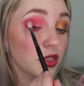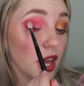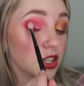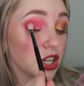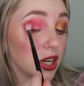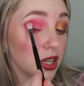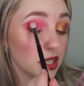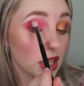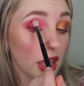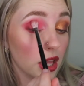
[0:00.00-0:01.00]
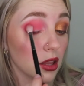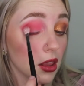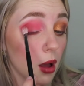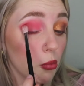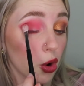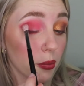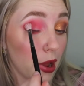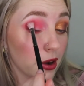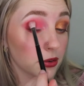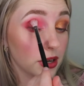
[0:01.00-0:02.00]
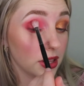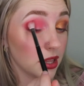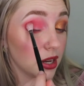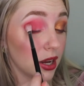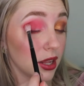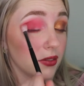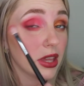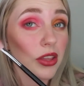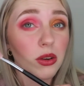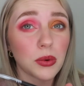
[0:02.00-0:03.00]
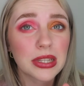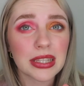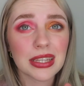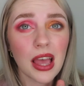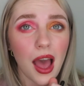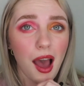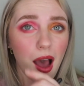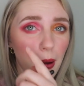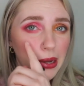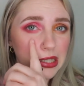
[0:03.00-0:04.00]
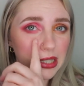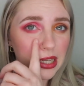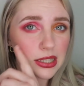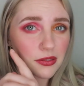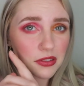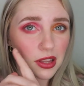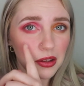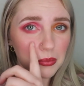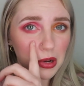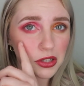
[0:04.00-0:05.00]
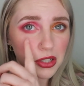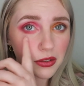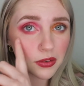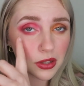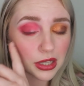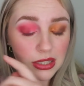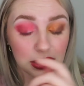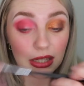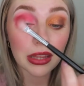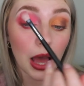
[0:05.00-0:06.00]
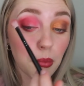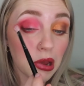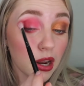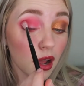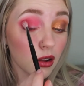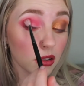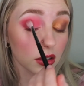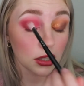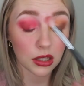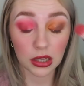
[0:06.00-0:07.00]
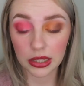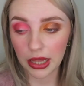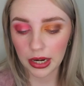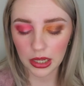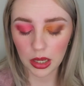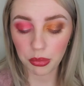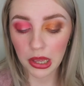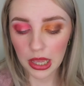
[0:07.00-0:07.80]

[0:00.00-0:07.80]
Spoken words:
That shade is a lot more powdery than any of the other ones. I did get some fallout. I'm not sure if you can see that, but I'll clean that up.